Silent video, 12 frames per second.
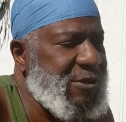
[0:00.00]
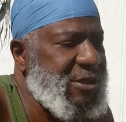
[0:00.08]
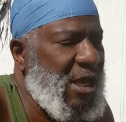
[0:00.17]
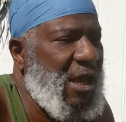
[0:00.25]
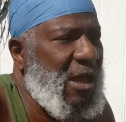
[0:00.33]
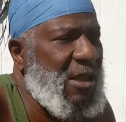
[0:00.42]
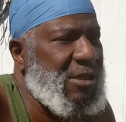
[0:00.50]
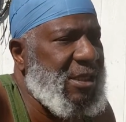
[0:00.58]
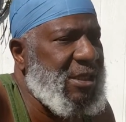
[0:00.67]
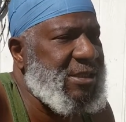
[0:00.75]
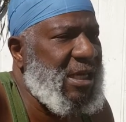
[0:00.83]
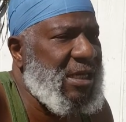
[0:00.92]
child that
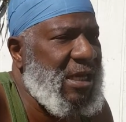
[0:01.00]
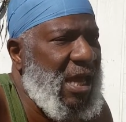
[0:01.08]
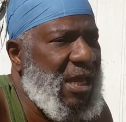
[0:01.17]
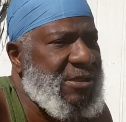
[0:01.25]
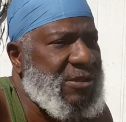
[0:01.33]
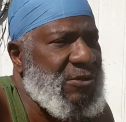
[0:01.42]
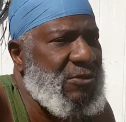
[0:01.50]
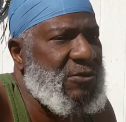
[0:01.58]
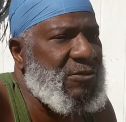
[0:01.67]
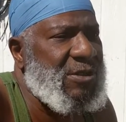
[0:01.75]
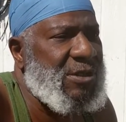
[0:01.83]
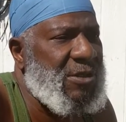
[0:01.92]
gets out of high school
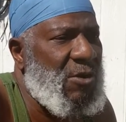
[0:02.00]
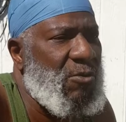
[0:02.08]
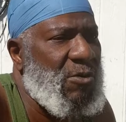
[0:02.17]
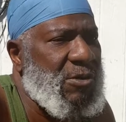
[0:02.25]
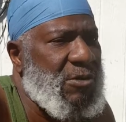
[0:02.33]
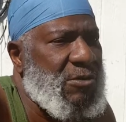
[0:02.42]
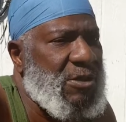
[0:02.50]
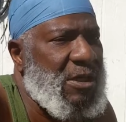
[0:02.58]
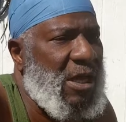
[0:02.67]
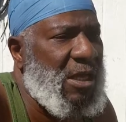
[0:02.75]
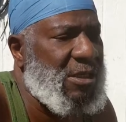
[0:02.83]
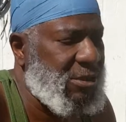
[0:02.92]
that don't want to go to
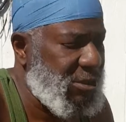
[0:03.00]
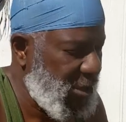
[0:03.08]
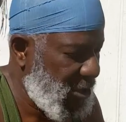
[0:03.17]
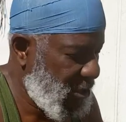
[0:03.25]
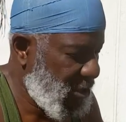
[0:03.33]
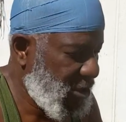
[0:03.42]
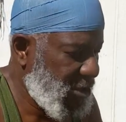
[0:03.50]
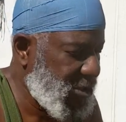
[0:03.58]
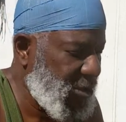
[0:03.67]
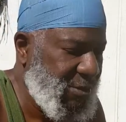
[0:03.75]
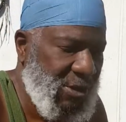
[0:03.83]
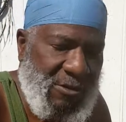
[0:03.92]
college
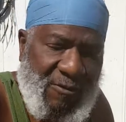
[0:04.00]
should be on